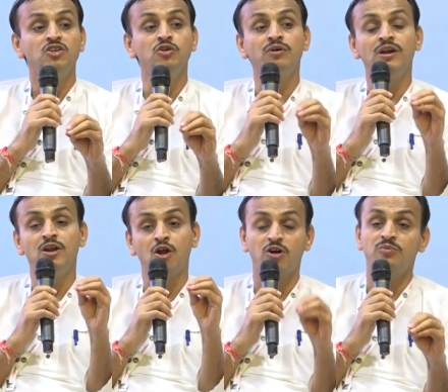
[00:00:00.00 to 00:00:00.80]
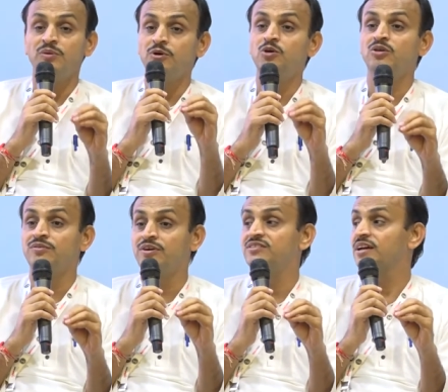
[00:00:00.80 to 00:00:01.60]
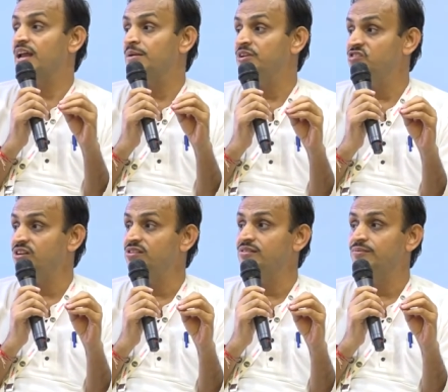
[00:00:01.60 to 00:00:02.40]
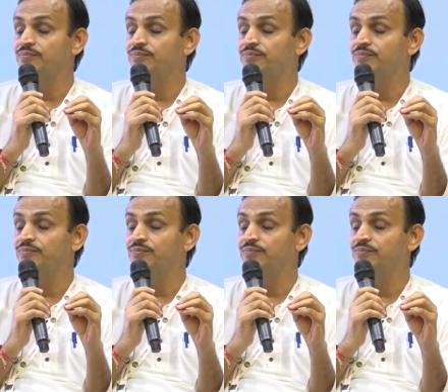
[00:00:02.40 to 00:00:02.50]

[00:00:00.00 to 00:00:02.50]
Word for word: you will not be able to reverse the climate change,